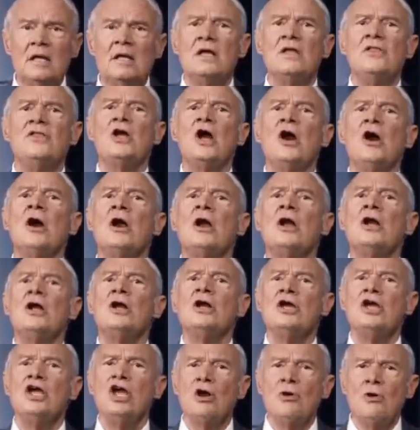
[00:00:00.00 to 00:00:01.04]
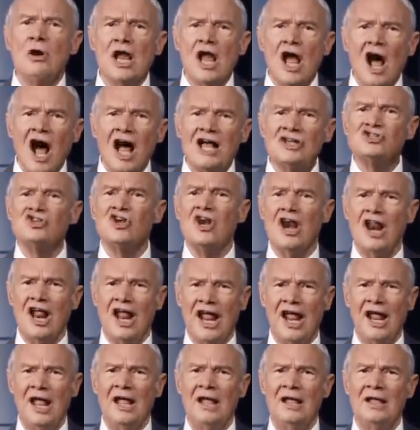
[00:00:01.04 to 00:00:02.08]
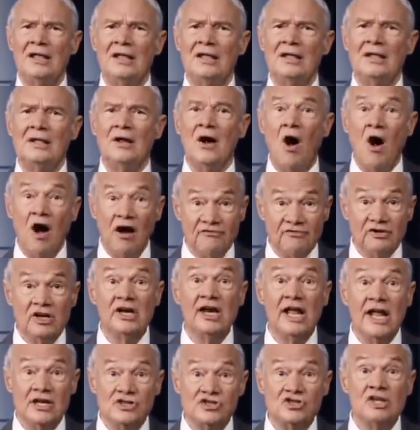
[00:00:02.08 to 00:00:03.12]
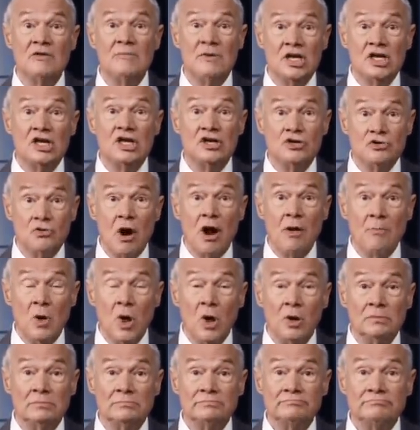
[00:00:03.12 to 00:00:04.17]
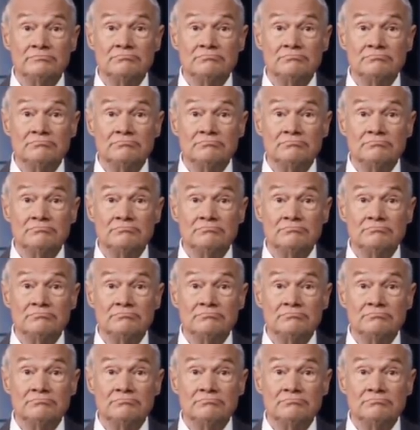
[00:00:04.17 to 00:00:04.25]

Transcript: Their curiosity often gets them into trouble.